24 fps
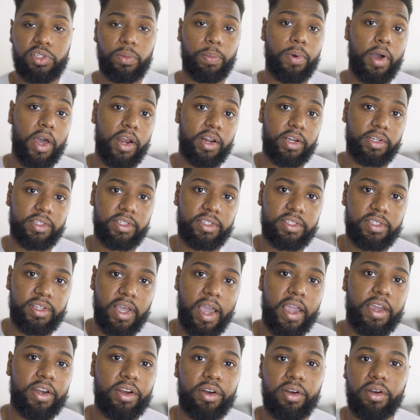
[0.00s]
as a product
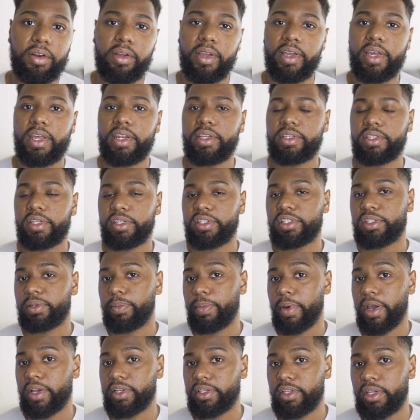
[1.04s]
designer, it is
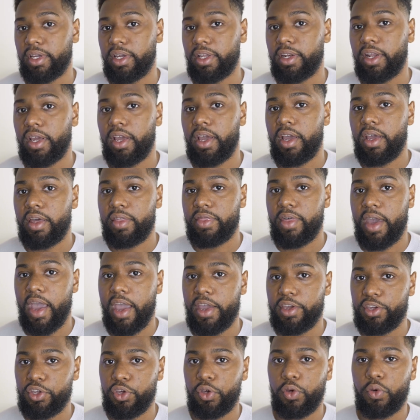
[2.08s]
expected
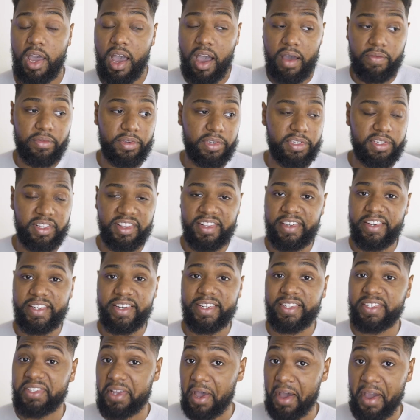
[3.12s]
that you obviously
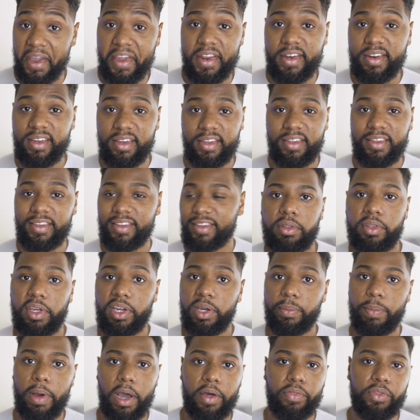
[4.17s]
design.
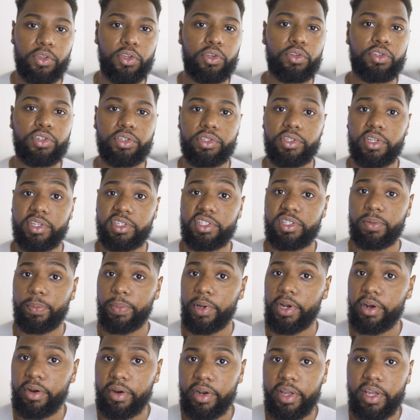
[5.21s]
Think about the user's
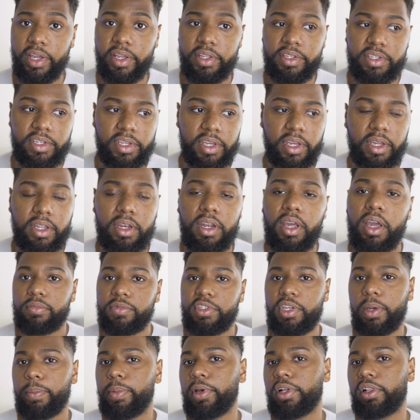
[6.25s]
experience, and
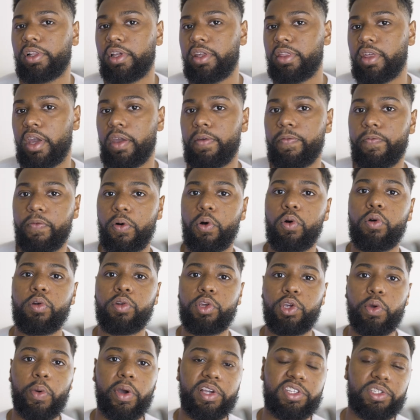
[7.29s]
typically they fold
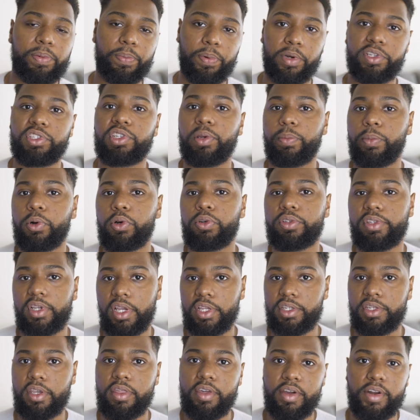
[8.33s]
UX principles
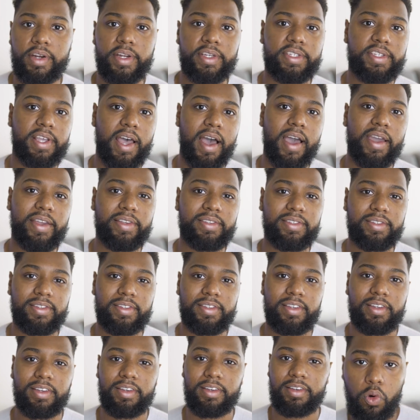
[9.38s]
into their
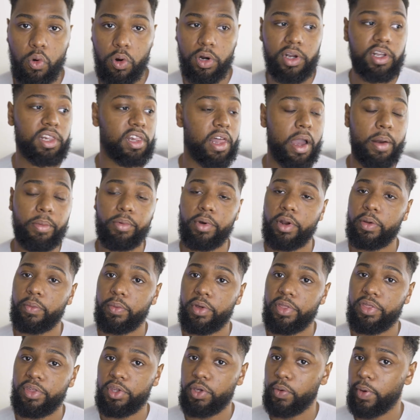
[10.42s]
designs or collaborate
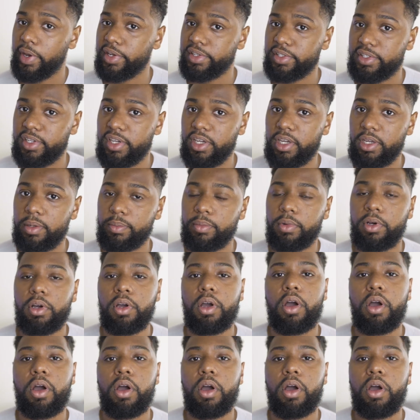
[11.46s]
with the UX team.